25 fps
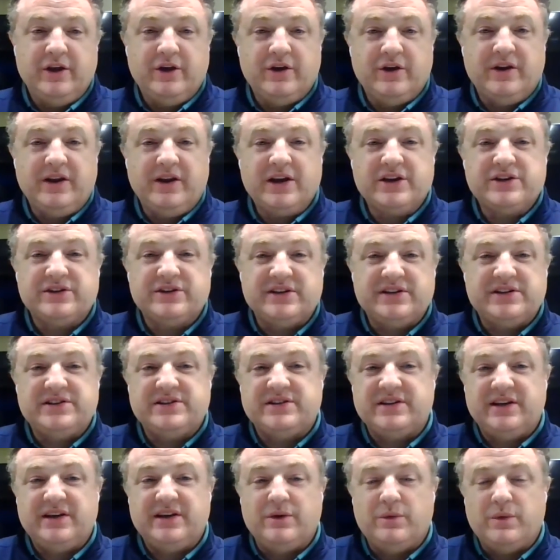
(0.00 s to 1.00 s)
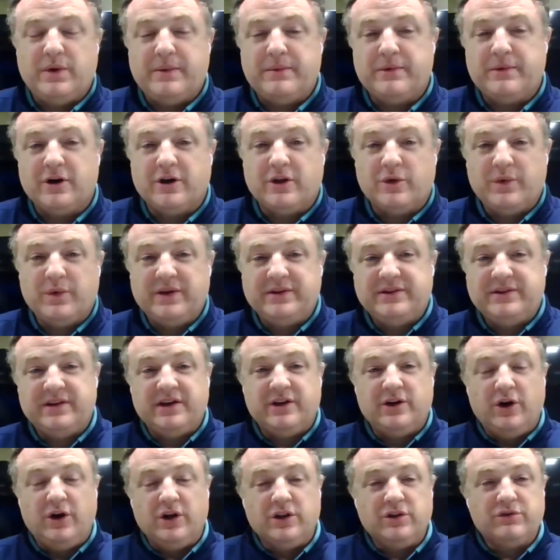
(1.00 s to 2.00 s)
You can actually see a webinar that we
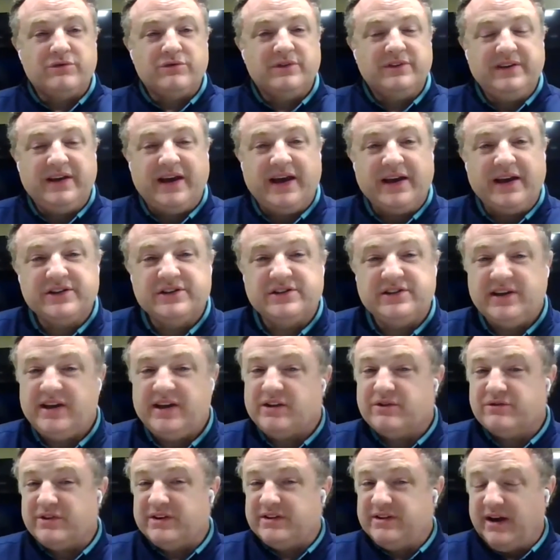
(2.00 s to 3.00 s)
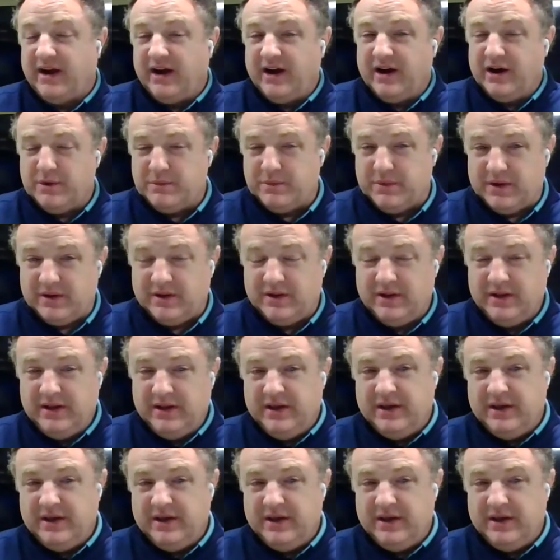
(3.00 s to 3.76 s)
did on taxes in retirement,